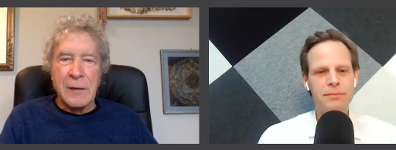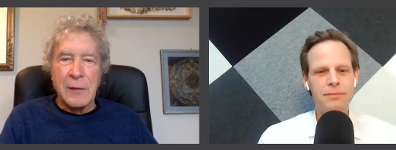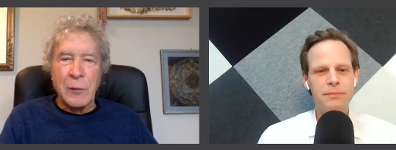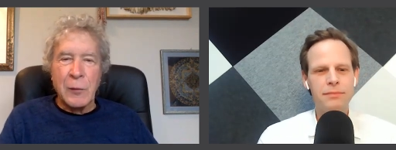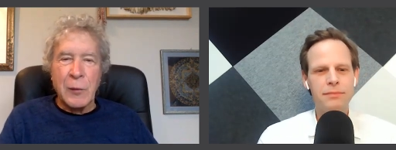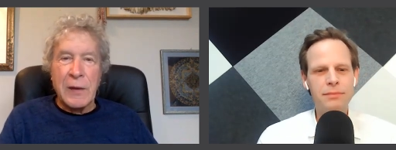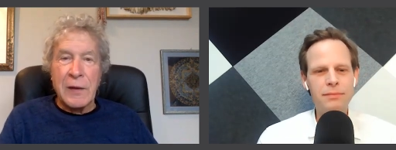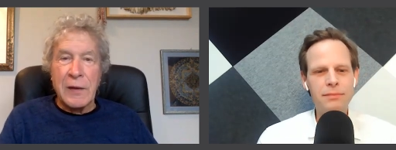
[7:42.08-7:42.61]

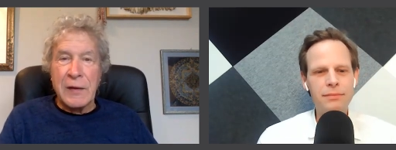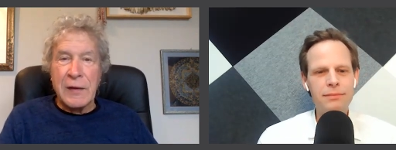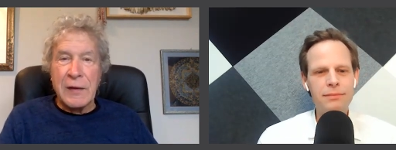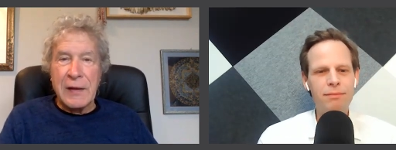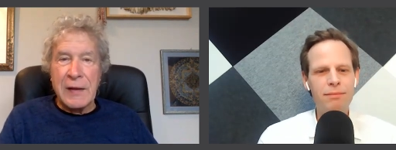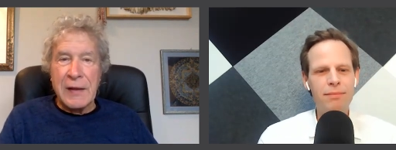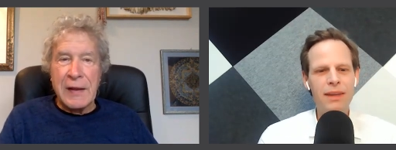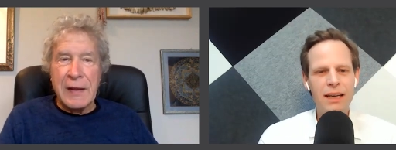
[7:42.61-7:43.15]
Speaker 1: Well,
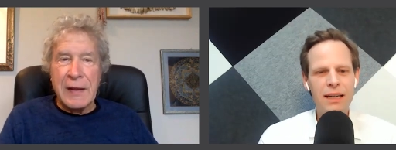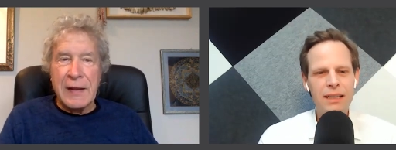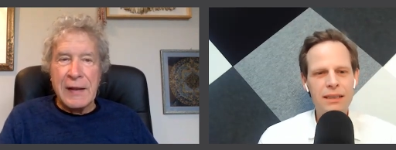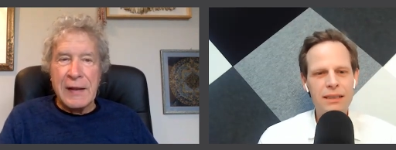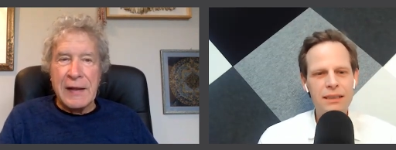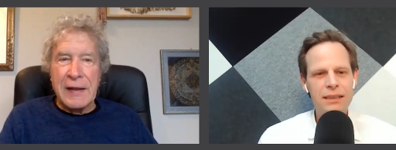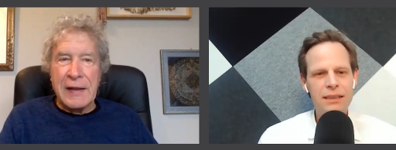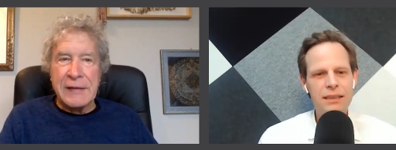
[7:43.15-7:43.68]

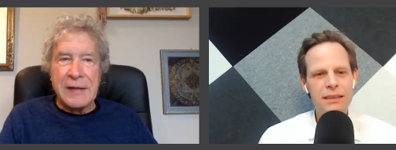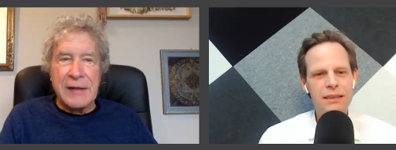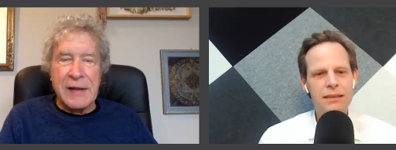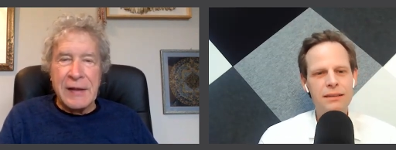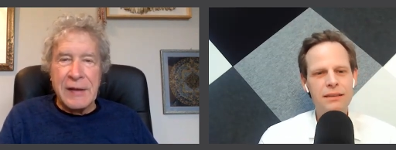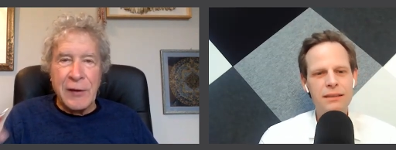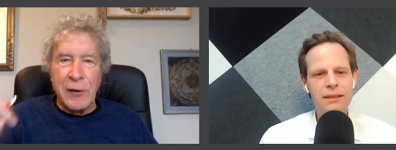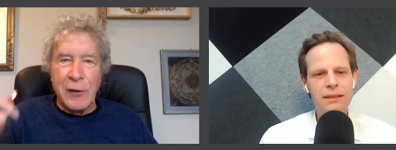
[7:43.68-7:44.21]

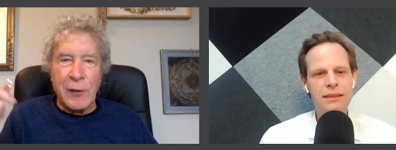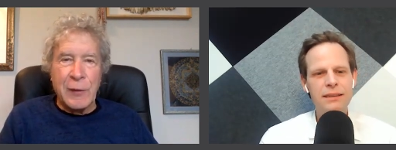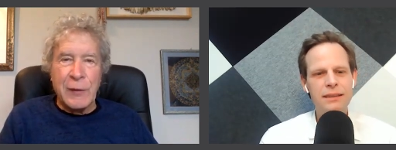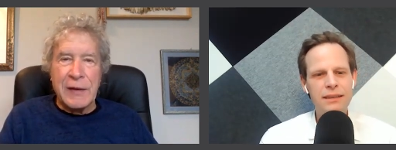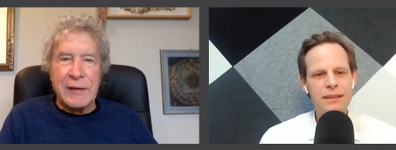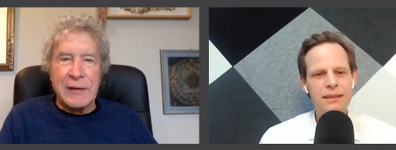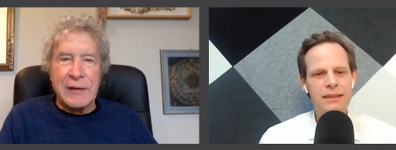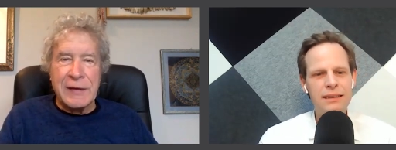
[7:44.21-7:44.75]
you know,
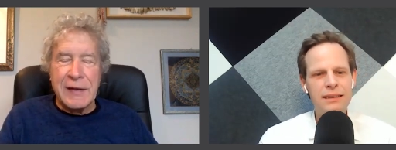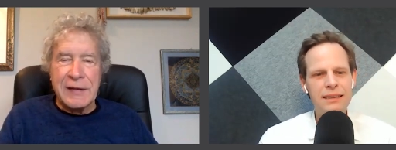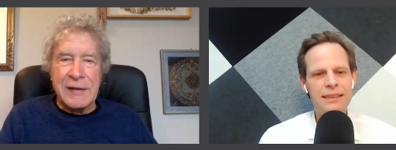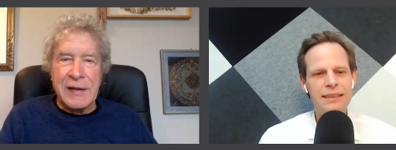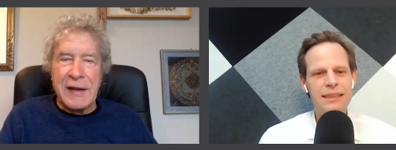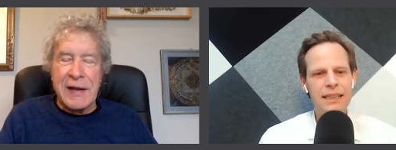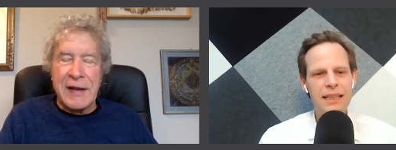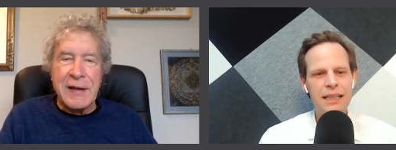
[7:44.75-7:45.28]
it,
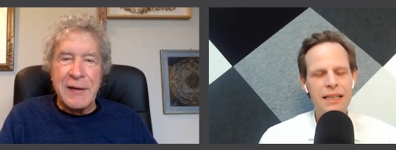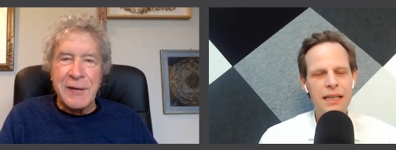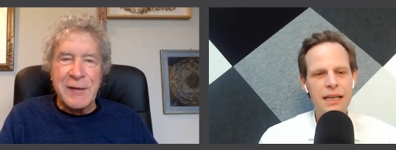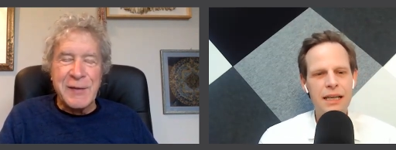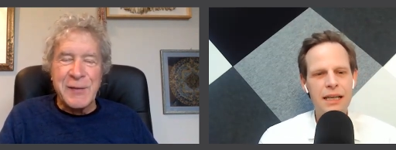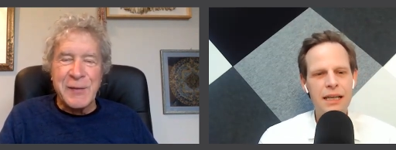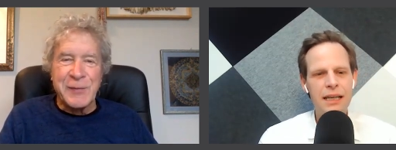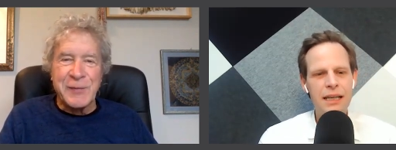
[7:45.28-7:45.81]
it, I'd hear
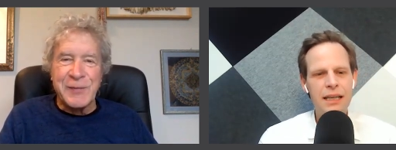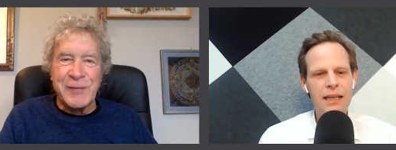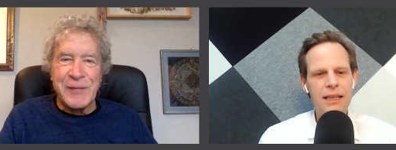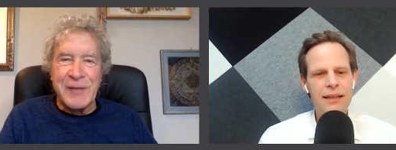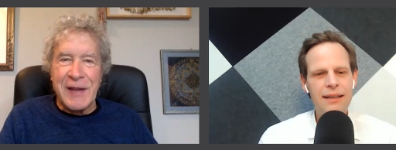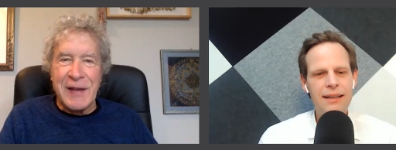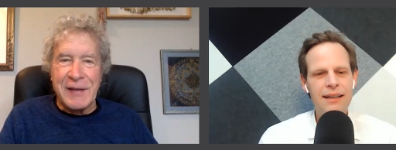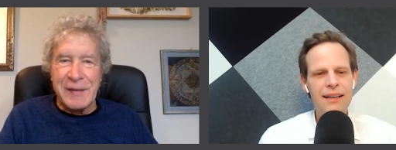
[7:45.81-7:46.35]
this
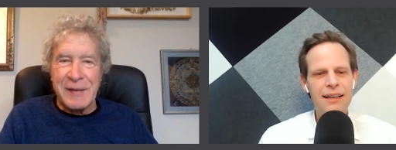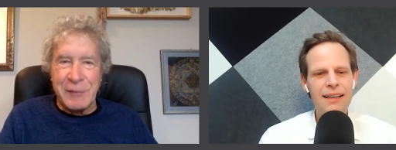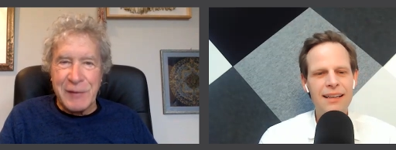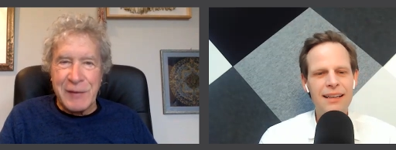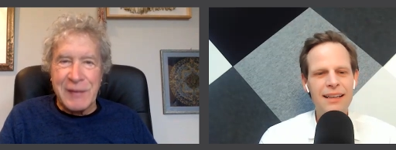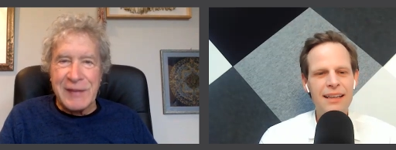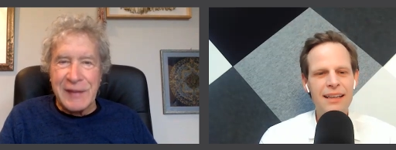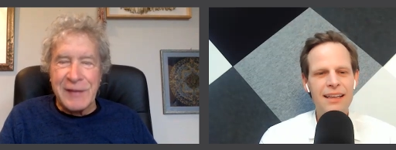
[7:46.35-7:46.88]
uh,
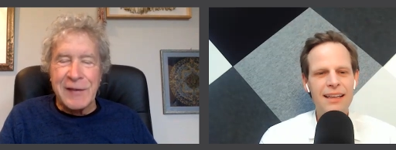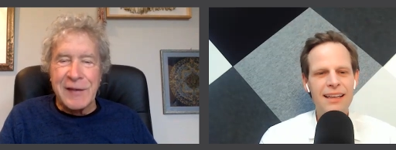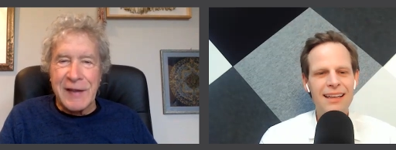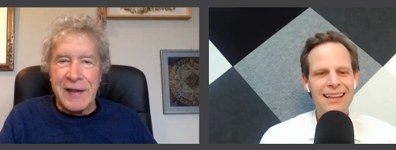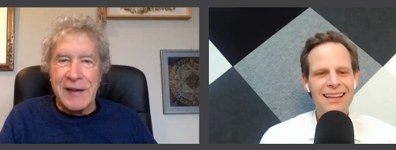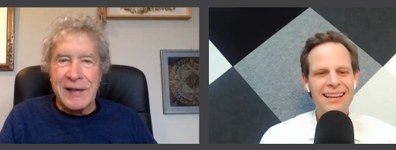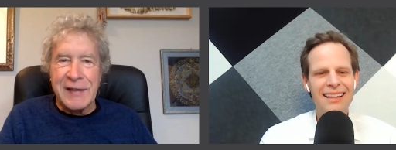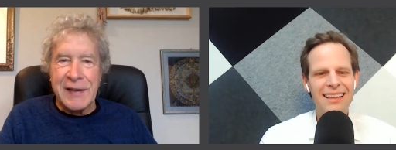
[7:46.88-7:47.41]

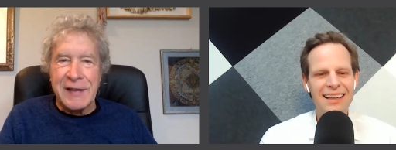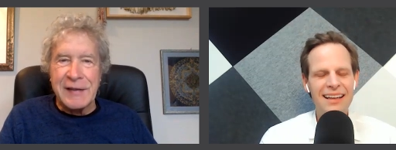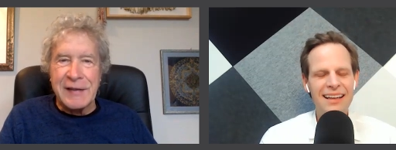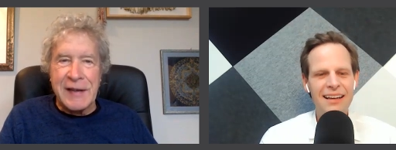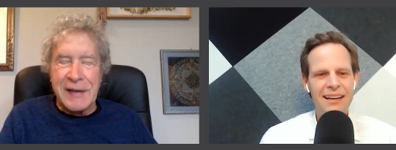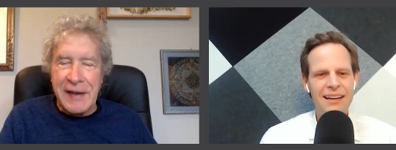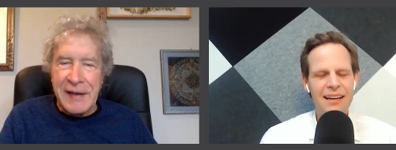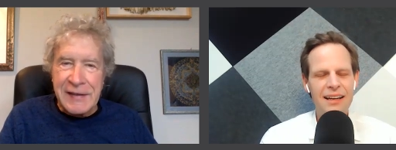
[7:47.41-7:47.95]
literally. I, I,
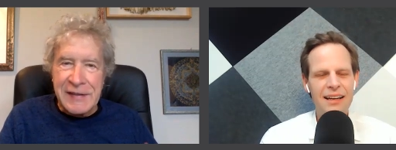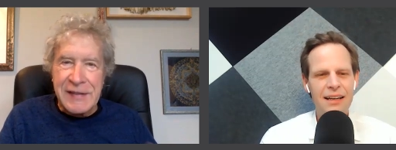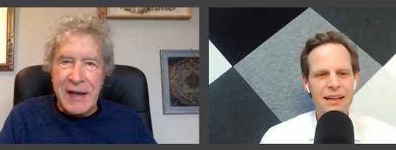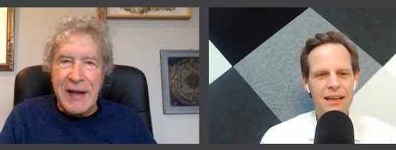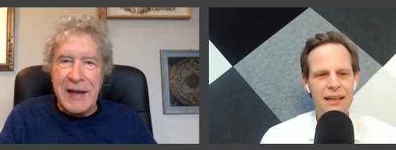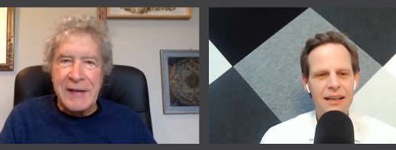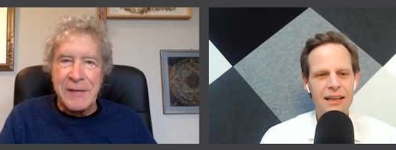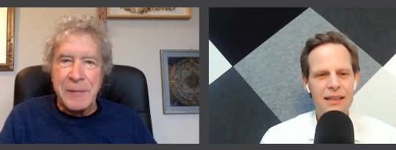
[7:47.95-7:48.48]
I,
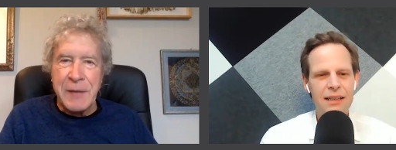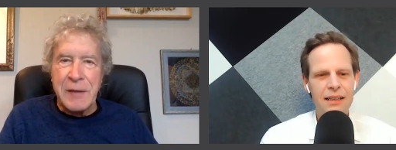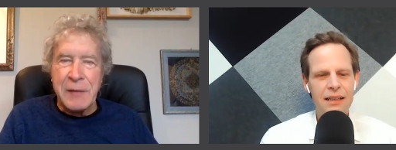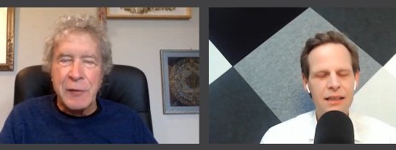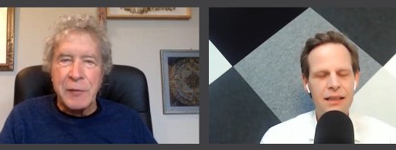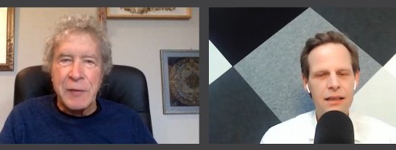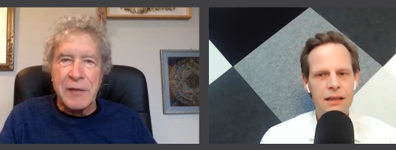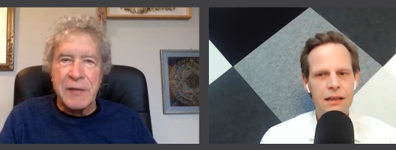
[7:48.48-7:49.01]
inside of me
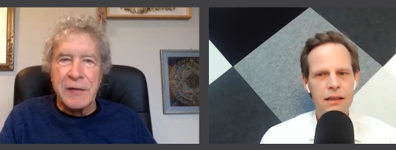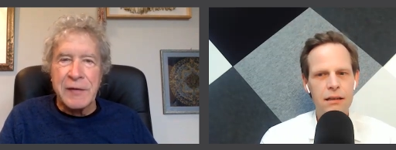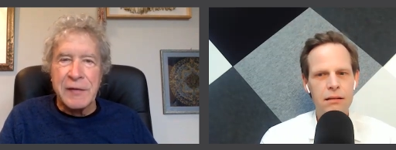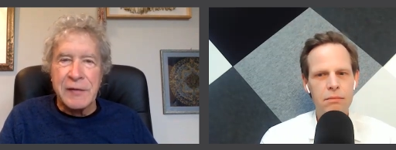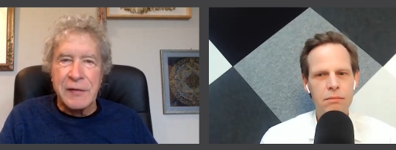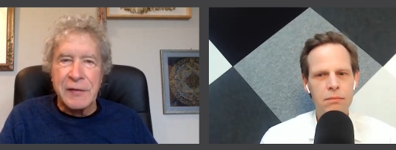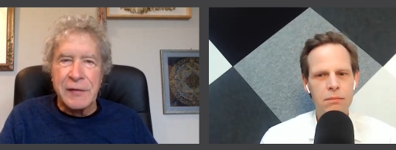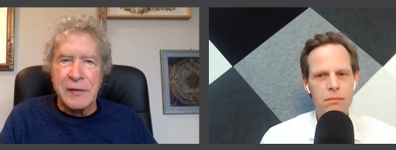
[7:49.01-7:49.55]
would be this.